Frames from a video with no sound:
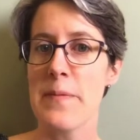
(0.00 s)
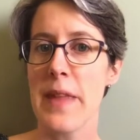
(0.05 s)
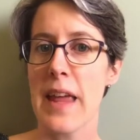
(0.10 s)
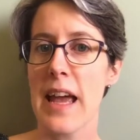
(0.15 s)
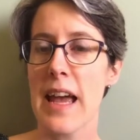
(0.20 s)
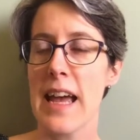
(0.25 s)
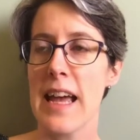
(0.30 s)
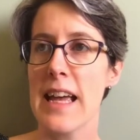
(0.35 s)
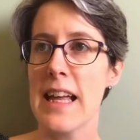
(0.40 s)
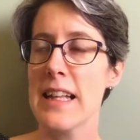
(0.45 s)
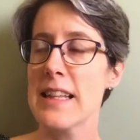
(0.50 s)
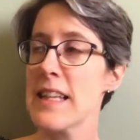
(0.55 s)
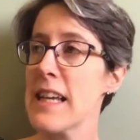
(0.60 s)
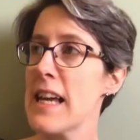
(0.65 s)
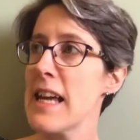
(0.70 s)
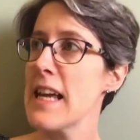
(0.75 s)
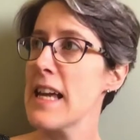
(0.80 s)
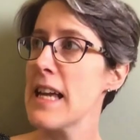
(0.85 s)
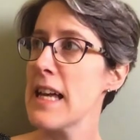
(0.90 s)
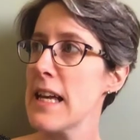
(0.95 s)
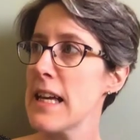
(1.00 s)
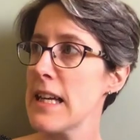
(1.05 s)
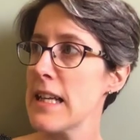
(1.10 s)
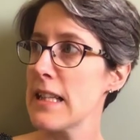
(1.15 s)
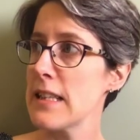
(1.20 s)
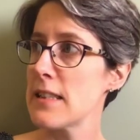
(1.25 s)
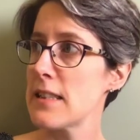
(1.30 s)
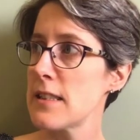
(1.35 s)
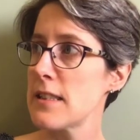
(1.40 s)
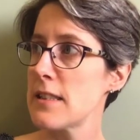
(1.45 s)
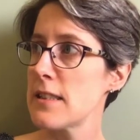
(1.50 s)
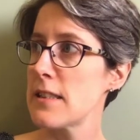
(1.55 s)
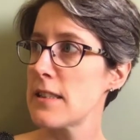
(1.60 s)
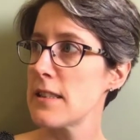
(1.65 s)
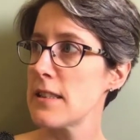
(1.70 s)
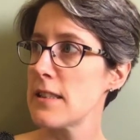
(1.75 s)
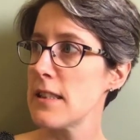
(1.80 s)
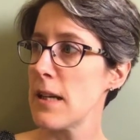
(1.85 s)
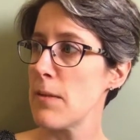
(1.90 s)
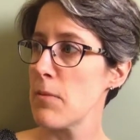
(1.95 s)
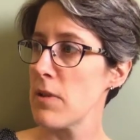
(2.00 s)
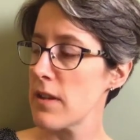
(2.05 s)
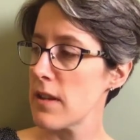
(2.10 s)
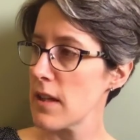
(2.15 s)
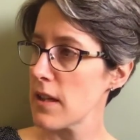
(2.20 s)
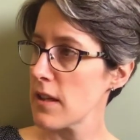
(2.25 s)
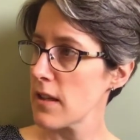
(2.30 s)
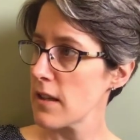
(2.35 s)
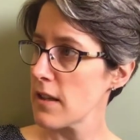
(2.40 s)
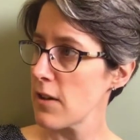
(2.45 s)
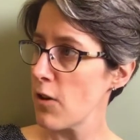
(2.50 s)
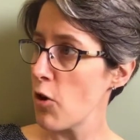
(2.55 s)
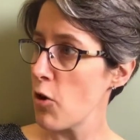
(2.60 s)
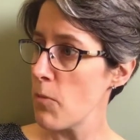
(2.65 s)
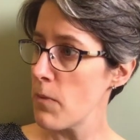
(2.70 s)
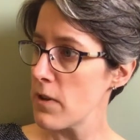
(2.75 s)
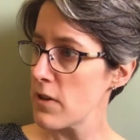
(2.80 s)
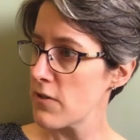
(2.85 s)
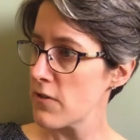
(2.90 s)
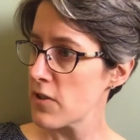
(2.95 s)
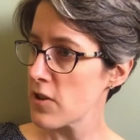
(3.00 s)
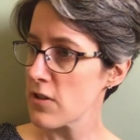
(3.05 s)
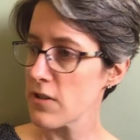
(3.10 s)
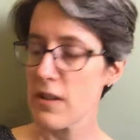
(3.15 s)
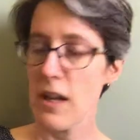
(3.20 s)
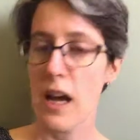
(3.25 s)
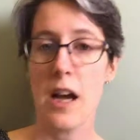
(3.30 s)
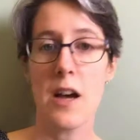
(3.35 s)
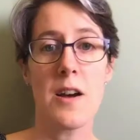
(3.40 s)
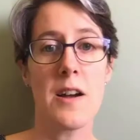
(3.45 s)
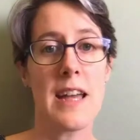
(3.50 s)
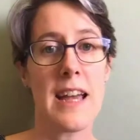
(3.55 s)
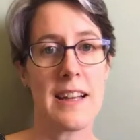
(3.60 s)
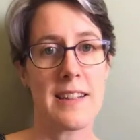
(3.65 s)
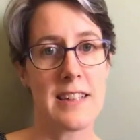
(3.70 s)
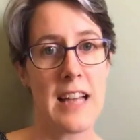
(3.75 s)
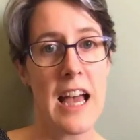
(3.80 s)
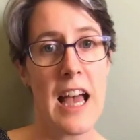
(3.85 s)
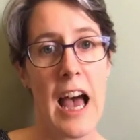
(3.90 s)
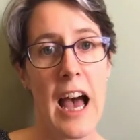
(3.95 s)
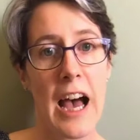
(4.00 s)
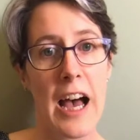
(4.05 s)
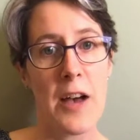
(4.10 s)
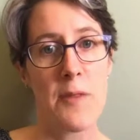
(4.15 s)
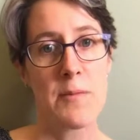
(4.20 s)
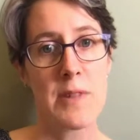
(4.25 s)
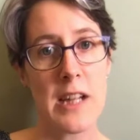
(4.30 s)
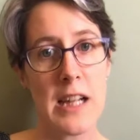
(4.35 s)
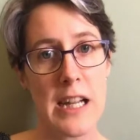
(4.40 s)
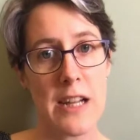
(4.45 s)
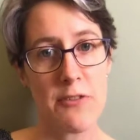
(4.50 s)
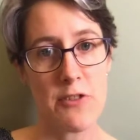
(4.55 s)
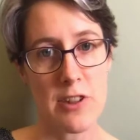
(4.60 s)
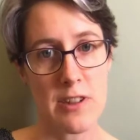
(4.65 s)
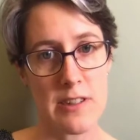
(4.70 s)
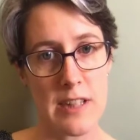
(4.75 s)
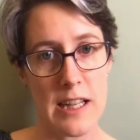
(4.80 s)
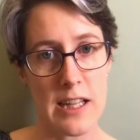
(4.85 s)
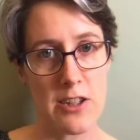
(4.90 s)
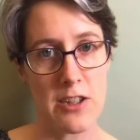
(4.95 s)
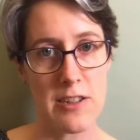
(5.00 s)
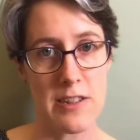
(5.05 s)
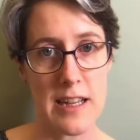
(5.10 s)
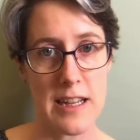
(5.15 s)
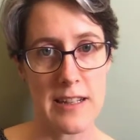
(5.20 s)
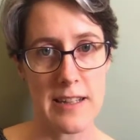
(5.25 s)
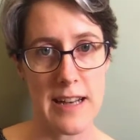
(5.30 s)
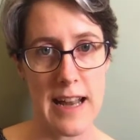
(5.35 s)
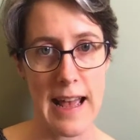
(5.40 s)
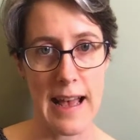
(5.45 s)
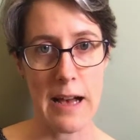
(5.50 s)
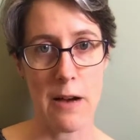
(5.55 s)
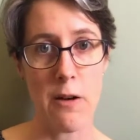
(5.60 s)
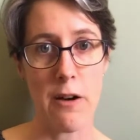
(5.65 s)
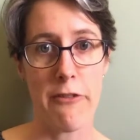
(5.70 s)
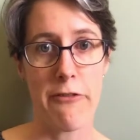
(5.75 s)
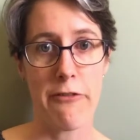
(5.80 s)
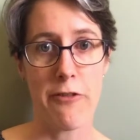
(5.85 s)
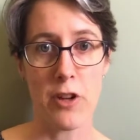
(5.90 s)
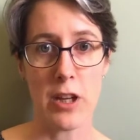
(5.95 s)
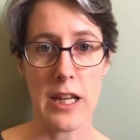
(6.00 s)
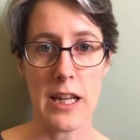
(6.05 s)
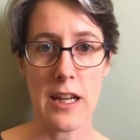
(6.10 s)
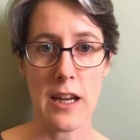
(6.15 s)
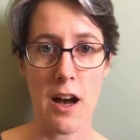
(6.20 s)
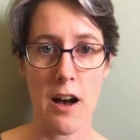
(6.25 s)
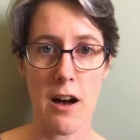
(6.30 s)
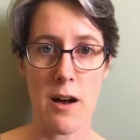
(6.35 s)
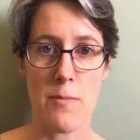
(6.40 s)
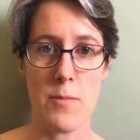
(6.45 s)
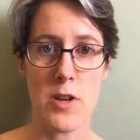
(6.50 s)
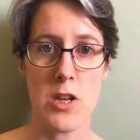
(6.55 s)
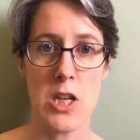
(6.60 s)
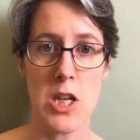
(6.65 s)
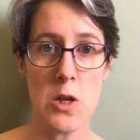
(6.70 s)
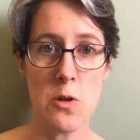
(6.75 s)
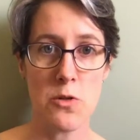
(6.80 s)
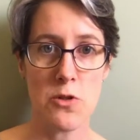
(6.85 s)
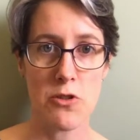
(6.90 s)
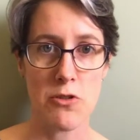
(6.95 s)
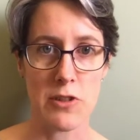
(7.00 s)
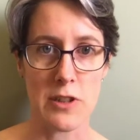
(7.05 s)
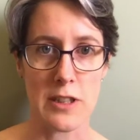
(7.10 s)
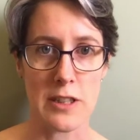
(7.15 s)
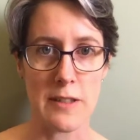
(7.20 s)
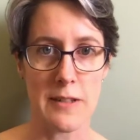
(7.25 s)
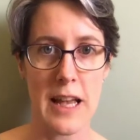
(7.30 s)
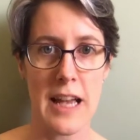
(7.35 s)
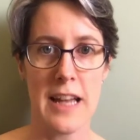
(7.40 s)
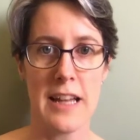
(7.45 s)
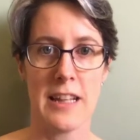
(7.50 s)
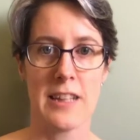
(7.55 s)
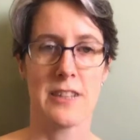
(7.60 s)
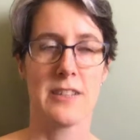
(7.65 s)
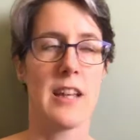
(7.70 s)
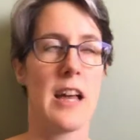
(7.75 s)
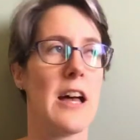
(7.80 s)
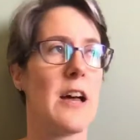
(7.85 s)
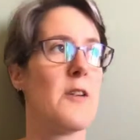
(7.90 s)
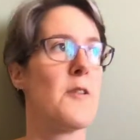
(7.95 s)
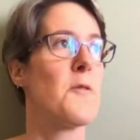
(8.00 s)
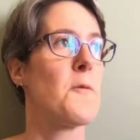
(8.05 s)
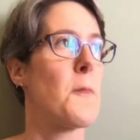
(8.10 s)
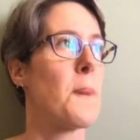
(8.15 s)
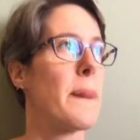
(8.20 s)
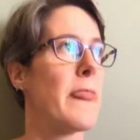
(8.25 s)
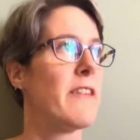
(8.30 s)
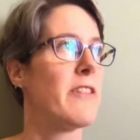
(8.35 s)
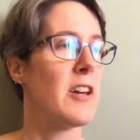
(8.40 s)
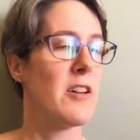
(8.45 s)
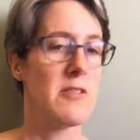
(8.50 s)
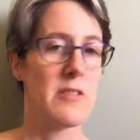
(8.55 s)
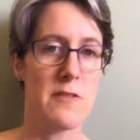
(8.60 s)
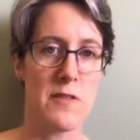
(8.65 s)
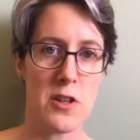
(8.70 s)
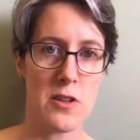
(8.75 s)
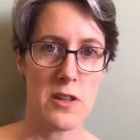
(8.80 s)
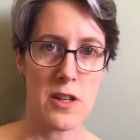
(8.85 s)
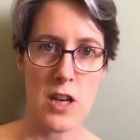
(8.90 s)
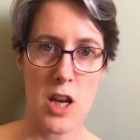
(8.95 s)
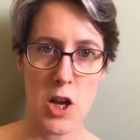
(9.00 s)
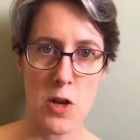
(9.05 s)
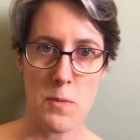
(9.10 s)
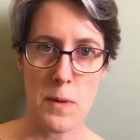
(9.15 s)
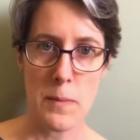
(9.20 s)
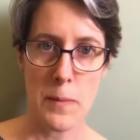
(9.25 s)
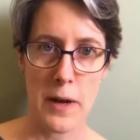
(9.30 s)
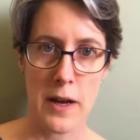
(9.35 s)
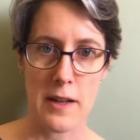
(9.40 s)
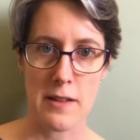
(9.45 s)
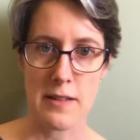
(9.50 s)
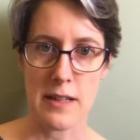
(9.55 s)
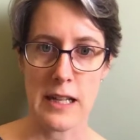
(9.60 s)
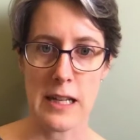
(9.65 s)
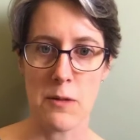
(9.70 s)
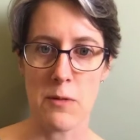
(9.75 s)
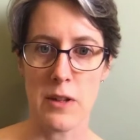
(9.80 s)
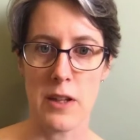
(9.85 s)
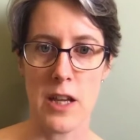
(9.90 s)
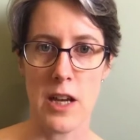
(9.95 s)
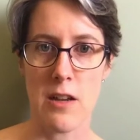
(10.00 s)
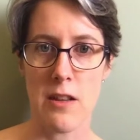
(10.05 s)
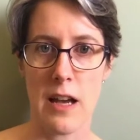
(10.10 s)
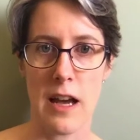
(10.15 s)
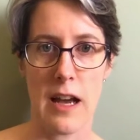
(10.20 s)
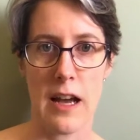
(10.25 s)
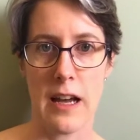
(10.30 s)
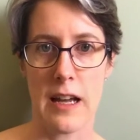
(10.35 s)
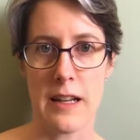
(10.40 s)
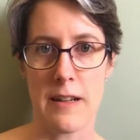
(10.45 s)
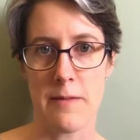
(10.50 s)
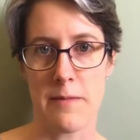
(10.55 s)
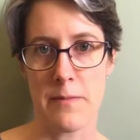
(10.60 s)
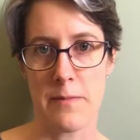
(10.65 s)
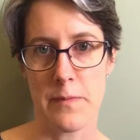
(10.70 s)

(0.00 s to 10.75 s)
it is, let me think, almost forgot it. Oh yes, so LEaF Translations is now fully carbon neutral. So those of you that know me personally will know that I'm